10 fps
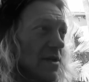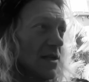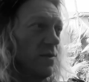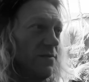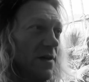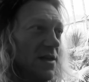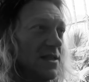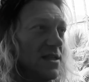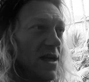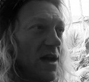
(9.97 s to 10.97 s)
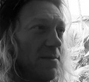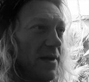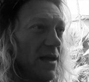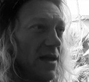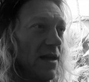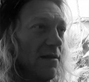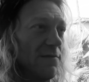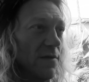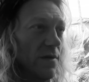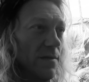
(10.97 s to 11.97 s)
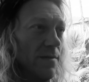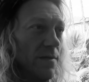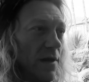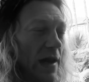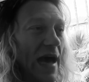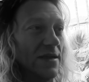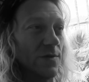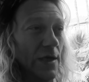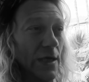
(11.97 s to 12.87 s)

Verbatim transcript: You guys will finish this and I'll be in for the last